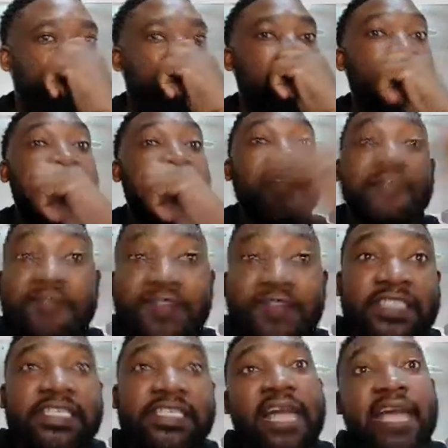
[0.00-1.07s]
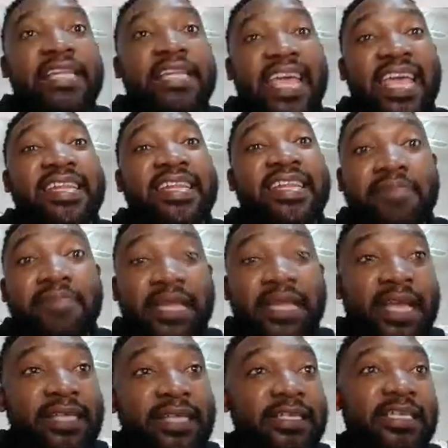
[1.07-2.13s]
and physically
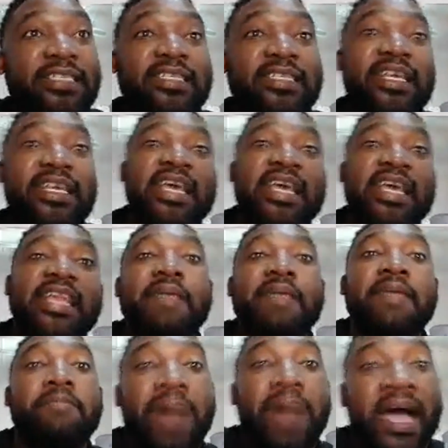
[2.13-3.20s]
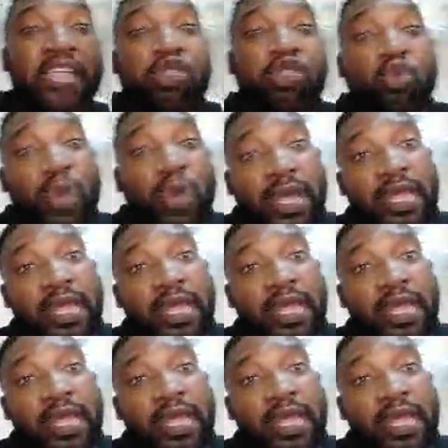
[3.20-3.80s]
eliminated the part where